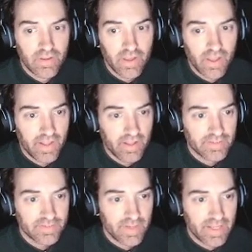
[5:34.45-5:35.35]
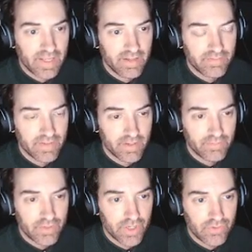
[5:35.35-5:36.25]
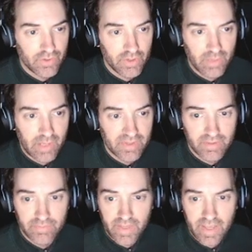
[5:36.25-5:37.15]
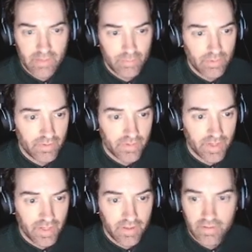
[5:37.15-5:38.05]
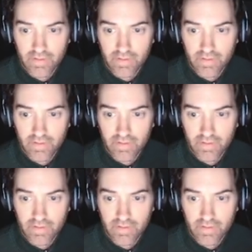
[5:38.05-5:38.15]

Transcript: And I also have enough treasure to buy myself a catapult already,